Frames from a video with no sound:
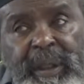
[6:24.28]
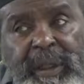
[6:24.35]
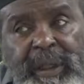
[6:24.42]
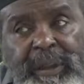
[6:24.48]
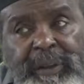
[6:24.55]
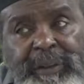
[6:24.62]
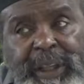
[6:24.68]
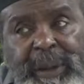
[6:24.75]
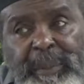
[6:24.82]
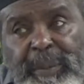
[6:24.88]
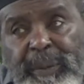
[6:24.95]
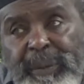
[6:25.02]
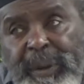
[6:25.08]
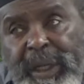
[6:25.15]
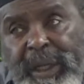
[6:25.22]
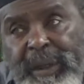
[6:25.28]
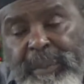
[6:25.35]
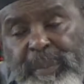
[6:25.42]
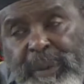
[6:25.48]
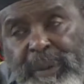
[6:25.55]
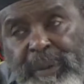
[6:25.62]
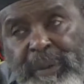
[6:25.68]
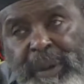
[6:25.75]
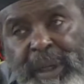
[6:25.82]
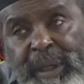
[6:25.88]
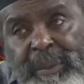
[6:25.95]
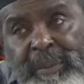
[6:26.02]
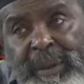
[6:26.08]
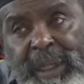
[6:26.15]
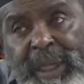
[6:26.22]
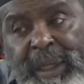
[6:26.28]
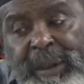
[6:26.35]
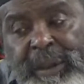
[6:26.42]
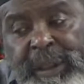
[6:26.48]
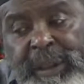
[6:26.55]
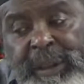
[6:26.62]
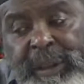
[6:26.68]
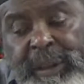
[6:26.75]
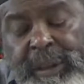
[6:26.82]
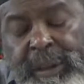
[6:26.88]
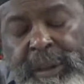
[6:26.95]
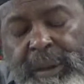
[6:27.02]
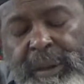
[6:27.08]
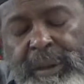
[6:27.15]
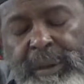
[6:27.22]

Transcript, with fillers: Example, we had a program down at uh,